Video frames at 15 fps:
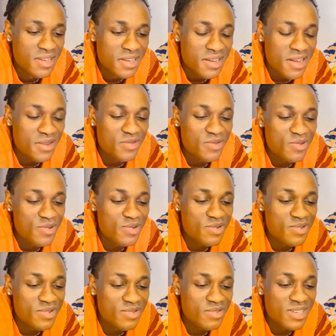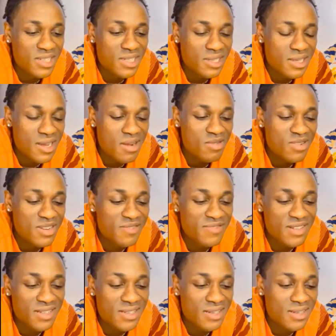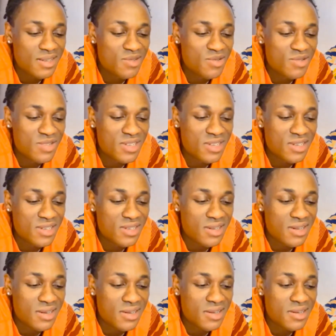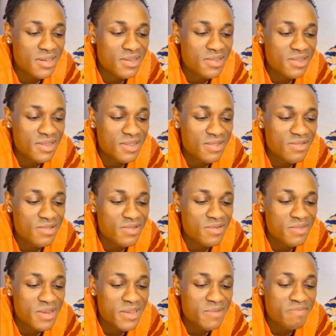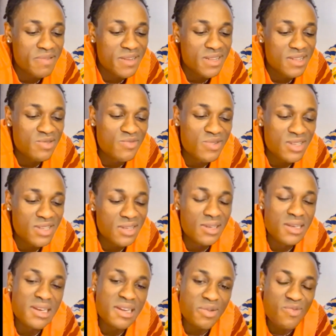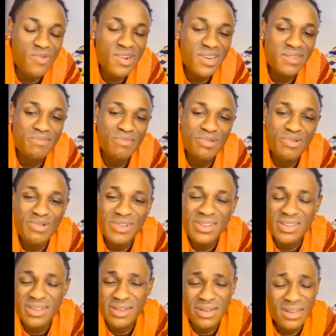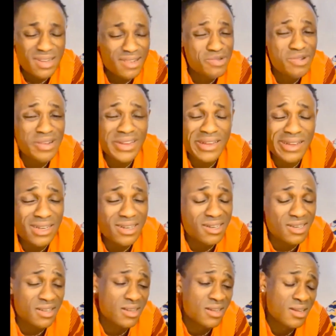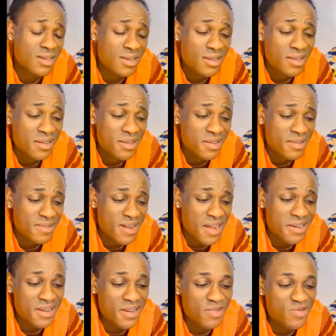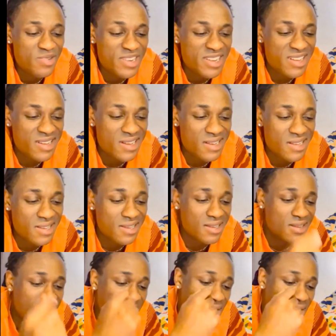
Katuono, Richie, I will never say nonsense again on my page. Kusige na kwani blocking. You a hater. Ati katu nega hivya.